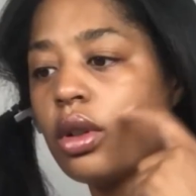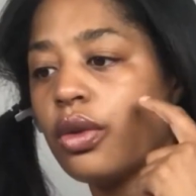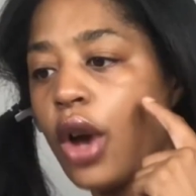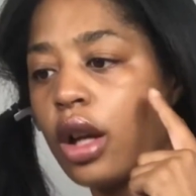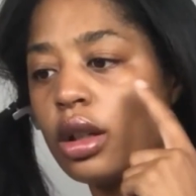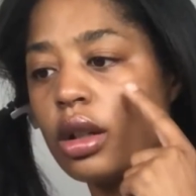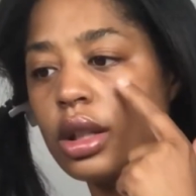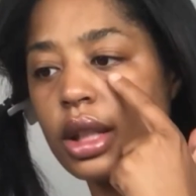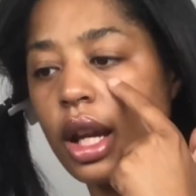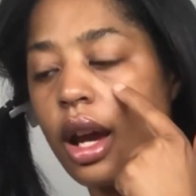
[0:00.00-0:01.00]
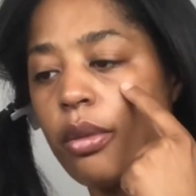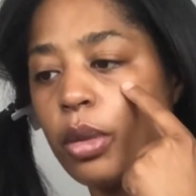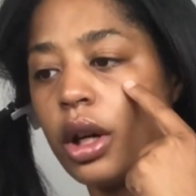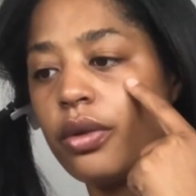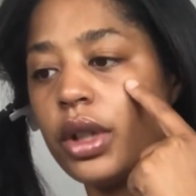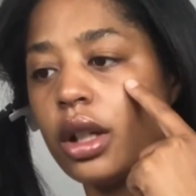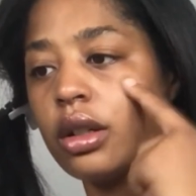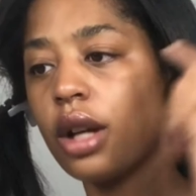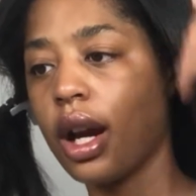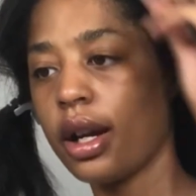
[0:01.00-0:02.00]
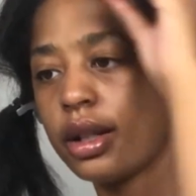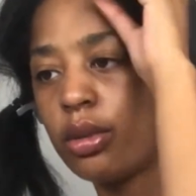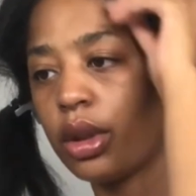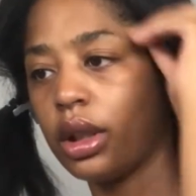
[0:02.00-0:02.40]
don't know if y'all noticed that I have puffy under eyes, but